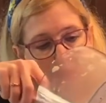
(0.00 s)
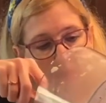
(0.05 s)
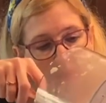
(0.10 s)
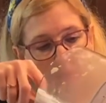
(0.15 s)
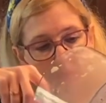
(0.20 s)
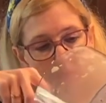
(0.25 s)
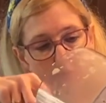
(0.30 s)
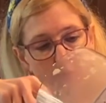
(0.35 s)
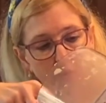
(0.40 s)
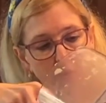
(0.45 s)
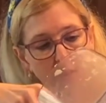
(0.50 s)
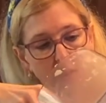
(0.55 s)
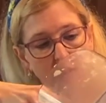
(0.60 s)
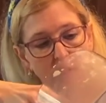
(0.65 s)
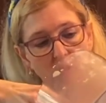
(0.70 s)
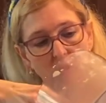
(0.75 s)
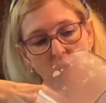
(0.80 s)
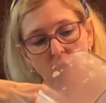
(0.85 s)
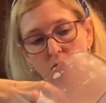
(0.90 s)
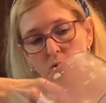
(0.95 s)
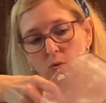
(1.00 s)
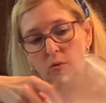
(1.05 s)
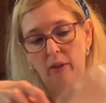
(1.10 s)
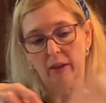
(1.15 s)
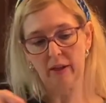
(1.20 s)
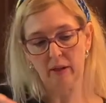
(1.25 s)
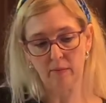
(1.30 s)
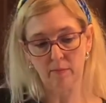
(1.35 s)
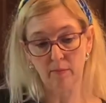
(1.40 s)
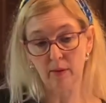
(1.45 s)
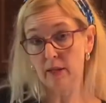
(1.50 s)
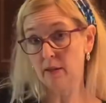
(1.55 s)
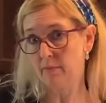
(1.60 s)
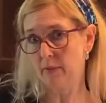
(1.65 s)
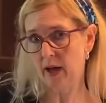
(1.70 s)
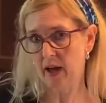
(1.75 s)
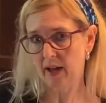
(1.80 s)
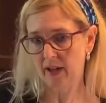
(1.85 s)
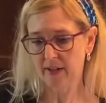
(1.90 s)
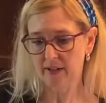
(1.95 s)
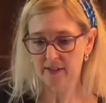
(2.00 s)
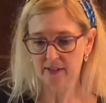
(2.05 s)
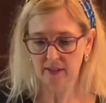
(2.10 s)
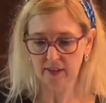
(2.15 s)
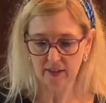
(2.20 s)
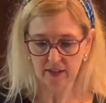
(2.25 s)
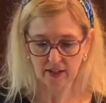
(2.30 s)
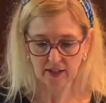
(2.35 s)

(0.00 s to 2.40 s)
If you're into like meat pies and